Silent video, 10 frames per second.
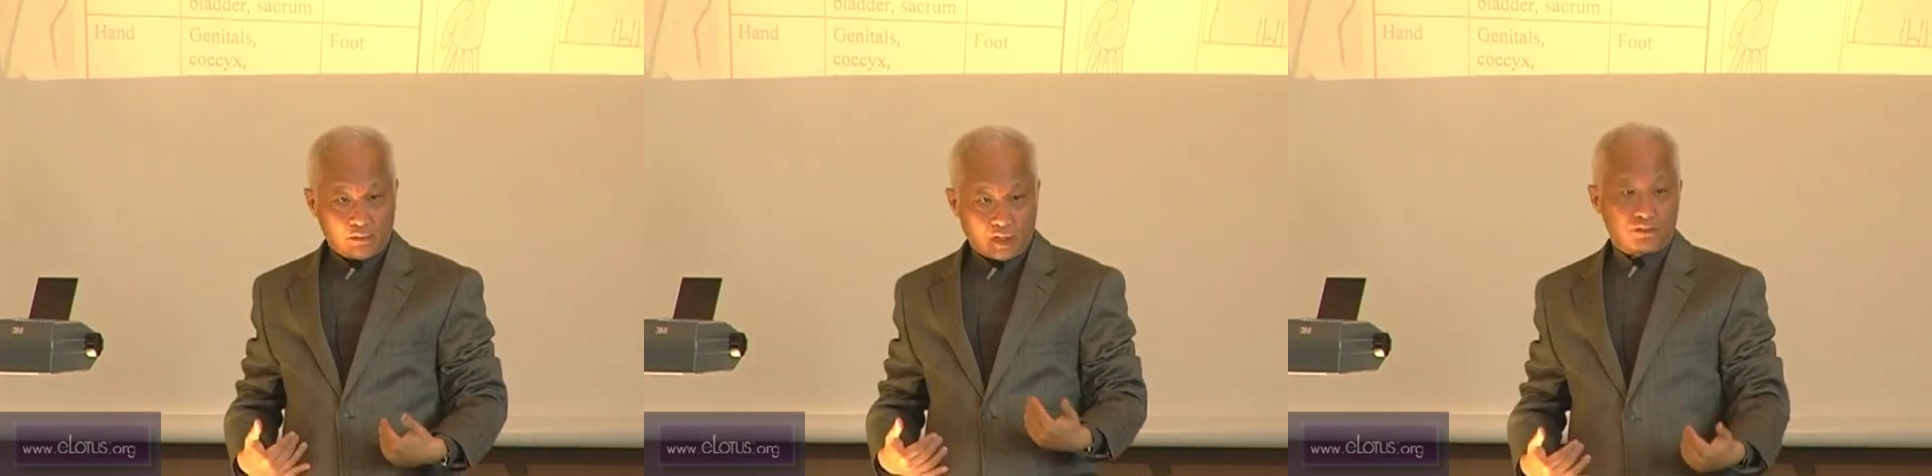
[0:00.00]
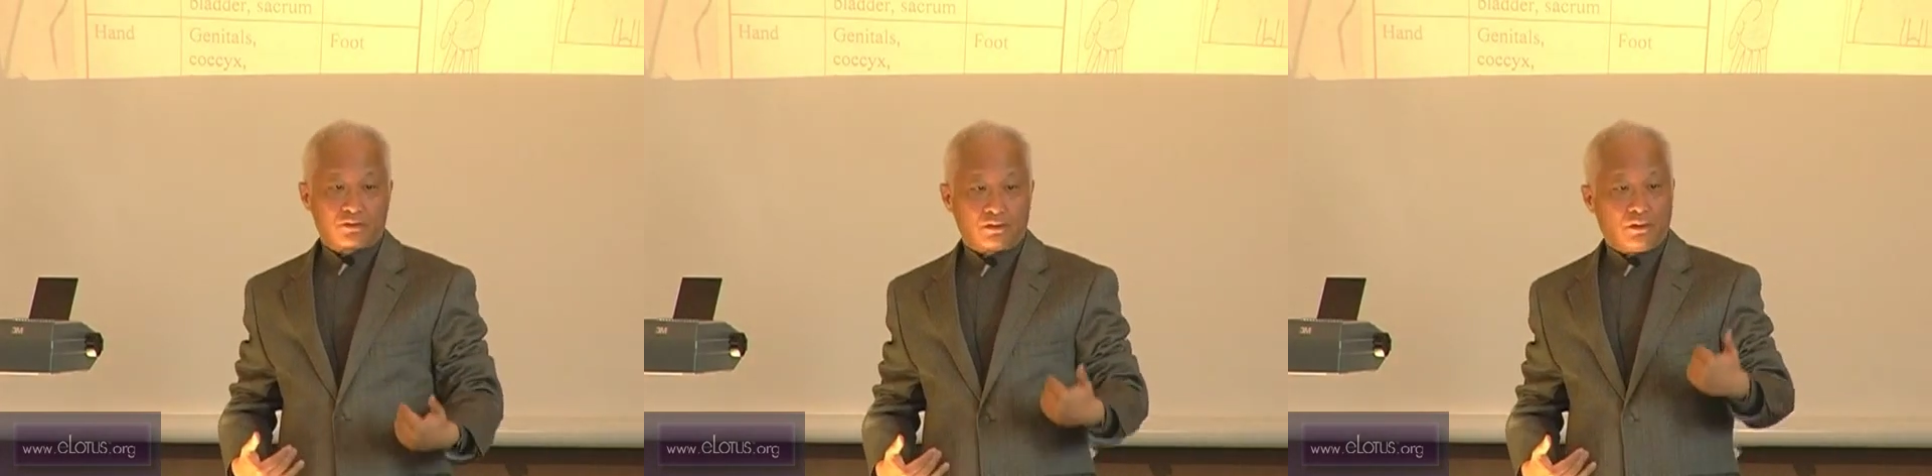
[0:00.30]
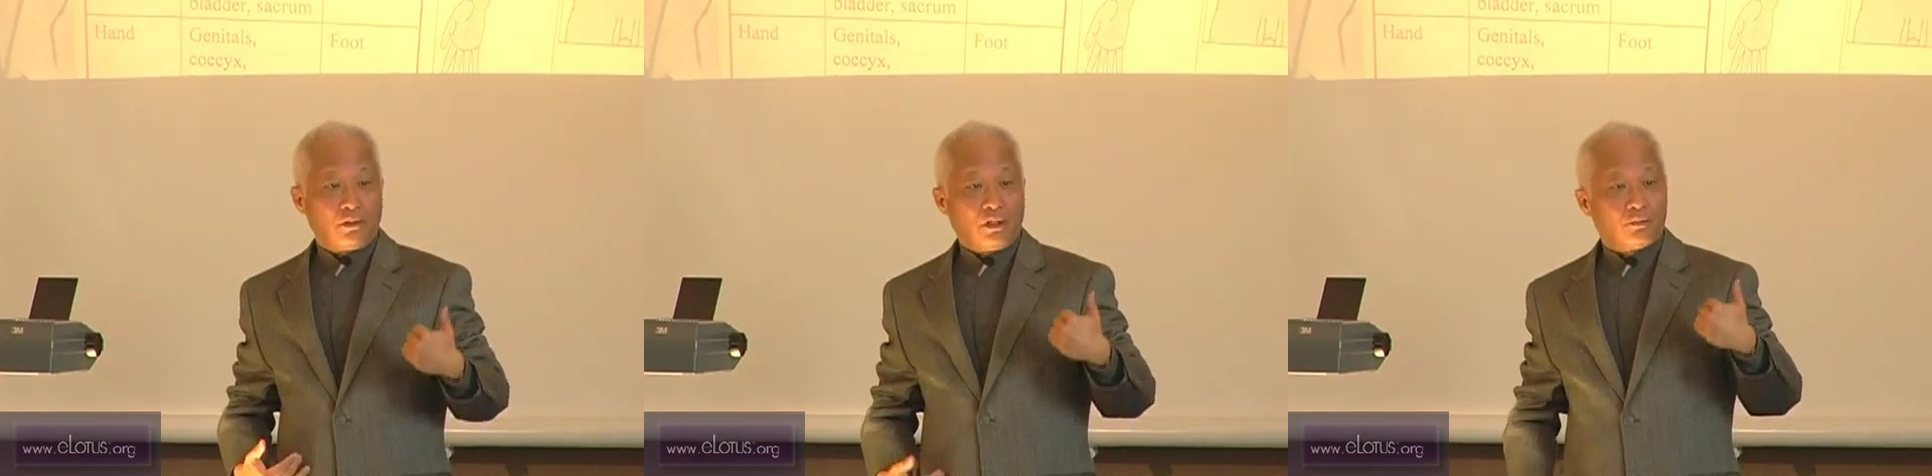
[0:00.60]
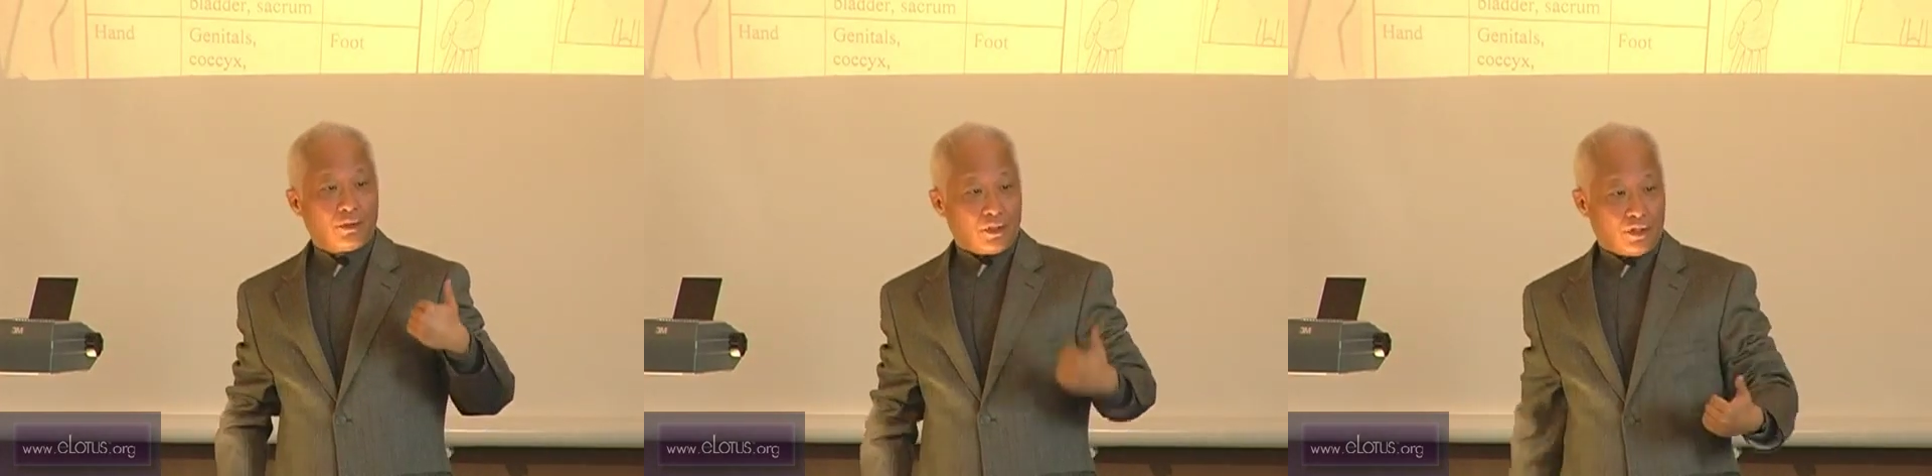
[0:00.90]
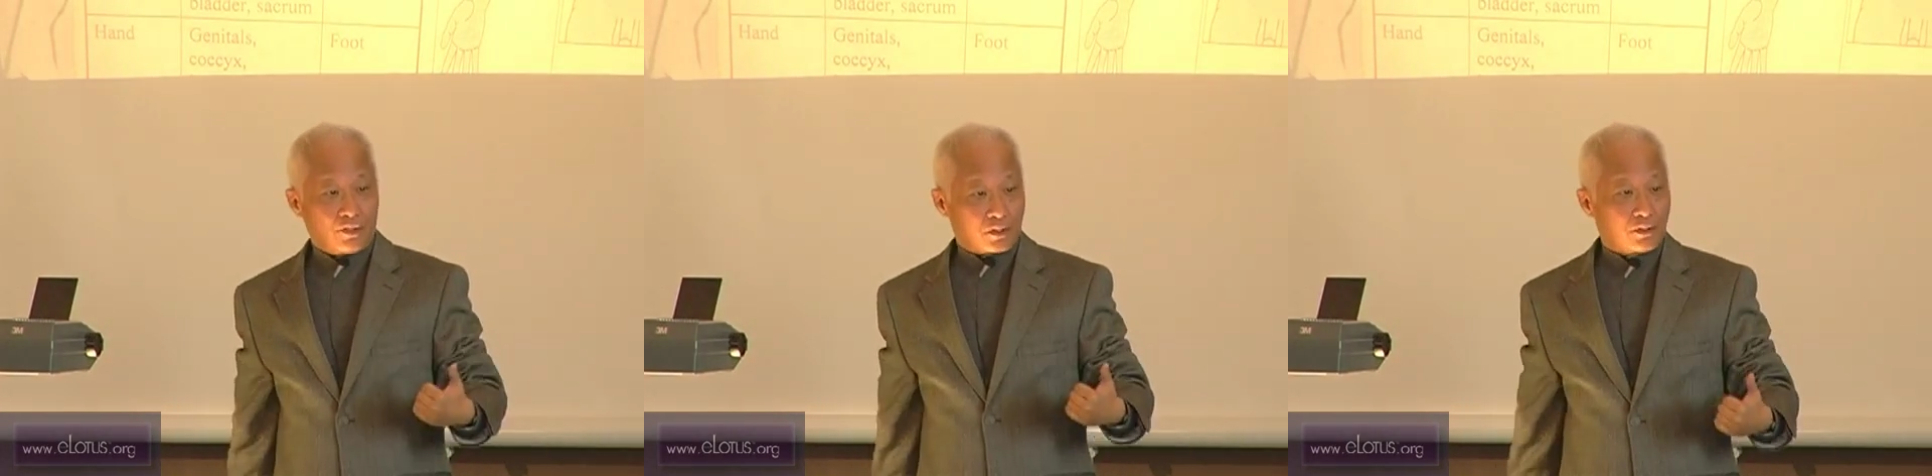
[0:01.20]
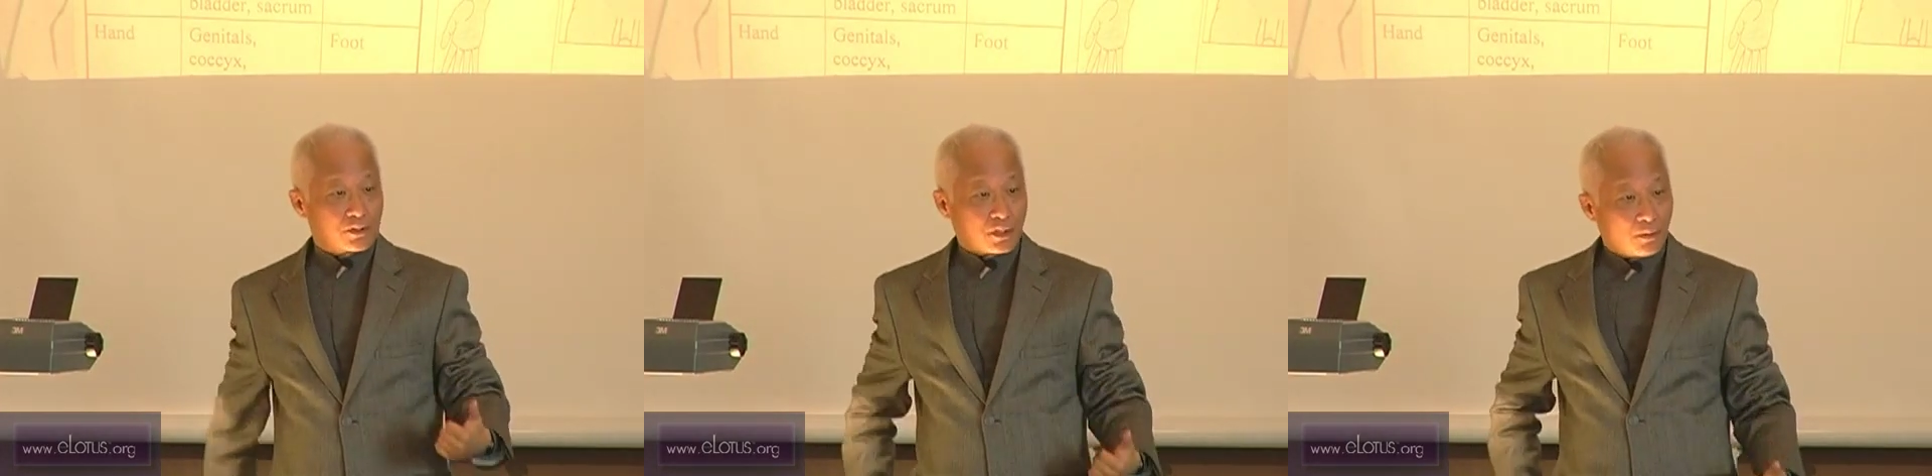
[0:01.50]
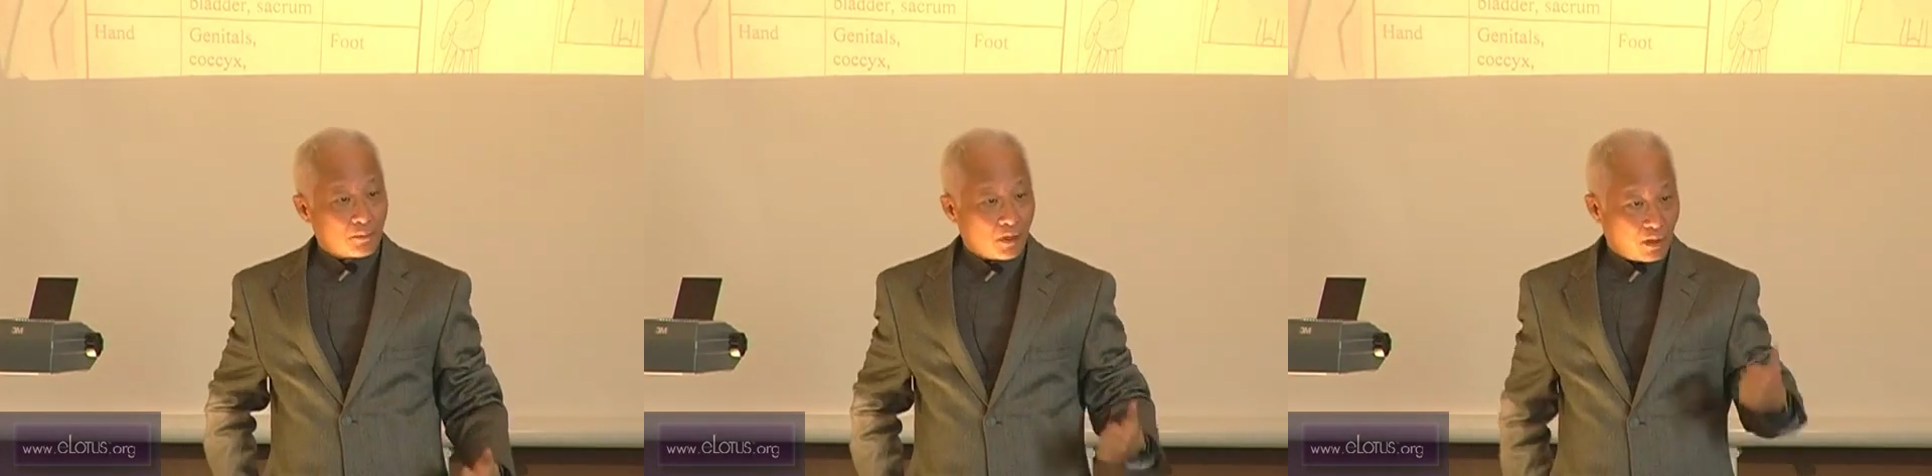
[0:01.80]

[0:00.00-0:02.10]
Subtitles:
That's the relationship